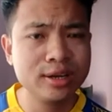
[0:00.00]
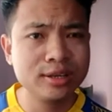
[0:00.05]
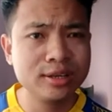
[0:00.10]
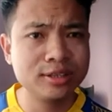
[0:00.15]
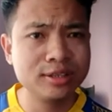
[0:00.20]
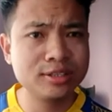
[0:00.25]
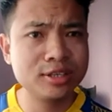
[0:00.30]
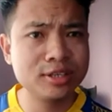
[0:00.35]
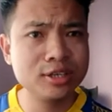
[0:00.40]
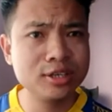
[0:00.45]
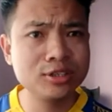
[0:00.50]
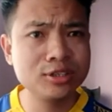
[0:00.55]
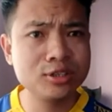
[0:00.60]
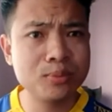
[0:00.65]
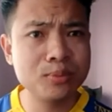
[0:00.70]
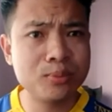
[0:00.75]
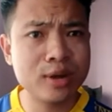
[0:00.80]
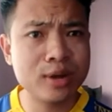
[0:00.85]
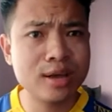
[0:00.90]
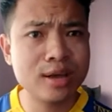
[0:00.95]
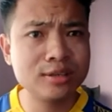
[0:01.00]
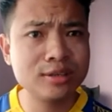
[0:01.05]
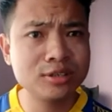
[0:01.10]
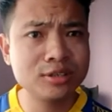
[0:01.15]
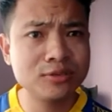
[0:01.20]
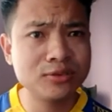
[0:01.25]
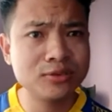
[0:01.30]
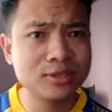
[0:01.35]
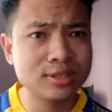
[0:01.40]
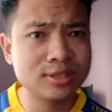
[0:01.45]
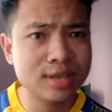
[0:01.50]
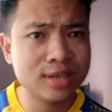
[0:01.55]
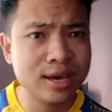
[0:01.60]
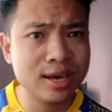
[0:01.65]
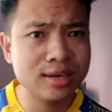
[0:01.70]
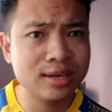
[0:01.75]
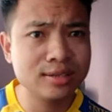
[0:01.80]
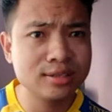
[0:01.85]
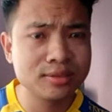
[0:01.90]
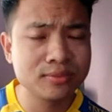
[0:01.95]
This is the branch of a
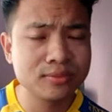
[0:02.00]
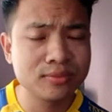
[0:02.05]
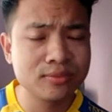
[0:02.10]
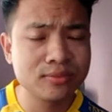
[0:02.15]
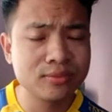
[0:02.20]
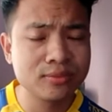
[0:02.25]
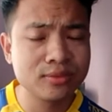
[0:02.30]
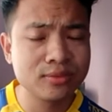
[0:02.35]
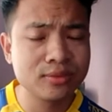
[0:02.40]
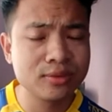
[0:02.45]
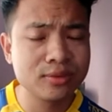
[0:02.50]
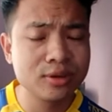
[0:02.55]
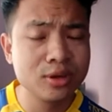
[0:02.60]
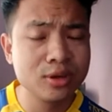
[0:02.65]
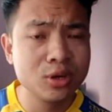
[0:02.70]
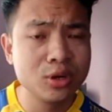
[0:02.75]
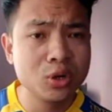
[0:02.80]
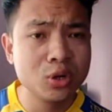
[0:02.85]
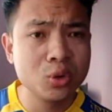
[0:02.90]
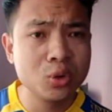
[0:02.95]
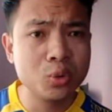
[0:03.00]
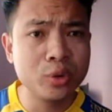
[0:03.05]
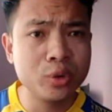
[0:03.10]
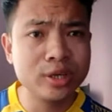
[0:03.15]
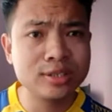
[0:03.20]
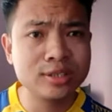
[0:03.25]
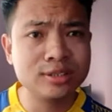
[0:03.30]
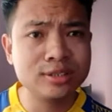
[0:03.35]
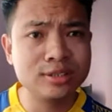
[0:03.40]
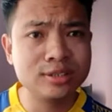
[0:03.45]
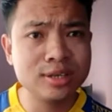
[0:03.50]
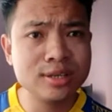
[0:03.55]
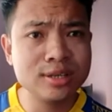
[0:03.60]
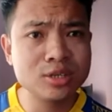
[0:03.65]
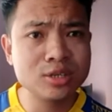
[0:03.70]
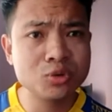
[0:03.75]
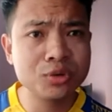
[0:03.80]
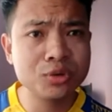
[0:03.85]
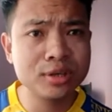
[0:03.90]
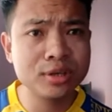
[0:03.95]
science which deals
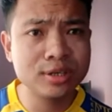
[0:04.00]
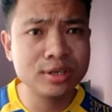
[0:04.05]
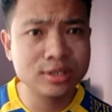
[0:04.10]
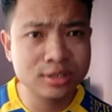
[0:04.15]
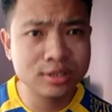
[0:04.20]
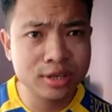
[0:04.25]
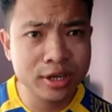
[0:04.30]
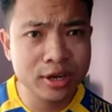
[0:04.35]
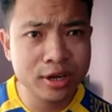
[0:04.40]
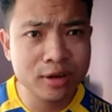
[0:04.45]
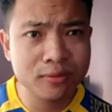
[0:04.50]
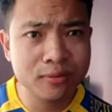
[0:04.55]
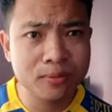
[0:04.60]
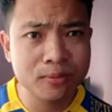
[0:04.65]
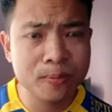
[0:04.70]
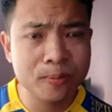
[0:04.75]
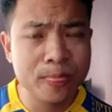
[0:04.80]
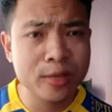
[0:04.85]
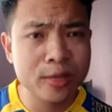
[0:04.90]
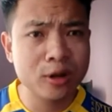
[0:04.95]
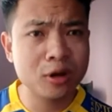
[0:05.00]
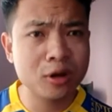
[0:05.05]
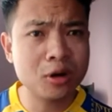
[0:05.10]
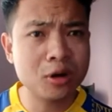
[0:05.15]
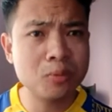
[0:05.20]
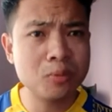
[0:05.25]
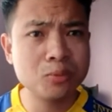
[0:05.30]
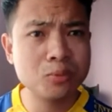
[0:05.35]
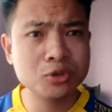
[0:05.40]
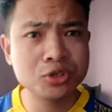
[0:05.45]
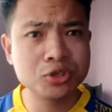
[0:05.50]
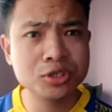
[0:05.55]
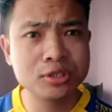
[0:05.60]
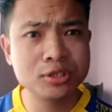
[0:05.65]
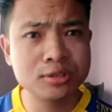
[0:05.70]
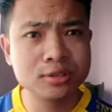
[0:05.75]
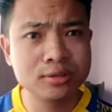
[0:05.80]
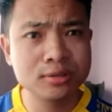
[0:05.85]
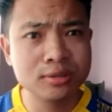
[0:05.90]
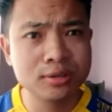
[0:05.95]
with the study of
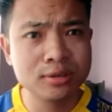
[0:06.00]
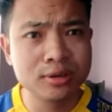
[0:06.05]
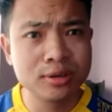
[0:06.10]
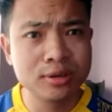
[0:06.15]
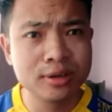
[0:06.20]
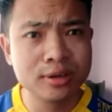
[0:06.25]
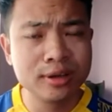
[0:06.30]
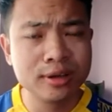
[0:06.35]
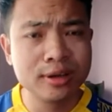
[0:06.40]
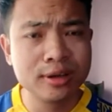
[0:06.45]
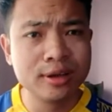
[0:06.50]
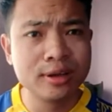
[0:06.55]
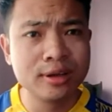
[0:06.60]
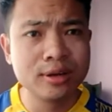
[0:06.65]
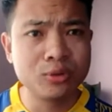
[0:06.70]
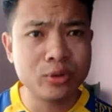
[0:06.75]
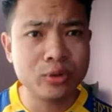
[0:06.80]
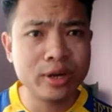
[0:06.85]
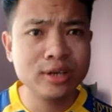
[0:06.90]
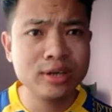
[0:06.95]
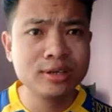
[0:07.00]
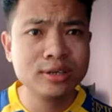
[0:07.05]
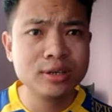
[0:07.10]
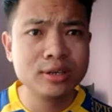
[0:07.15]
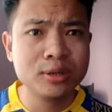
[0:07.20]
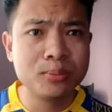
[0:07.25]
composition, right?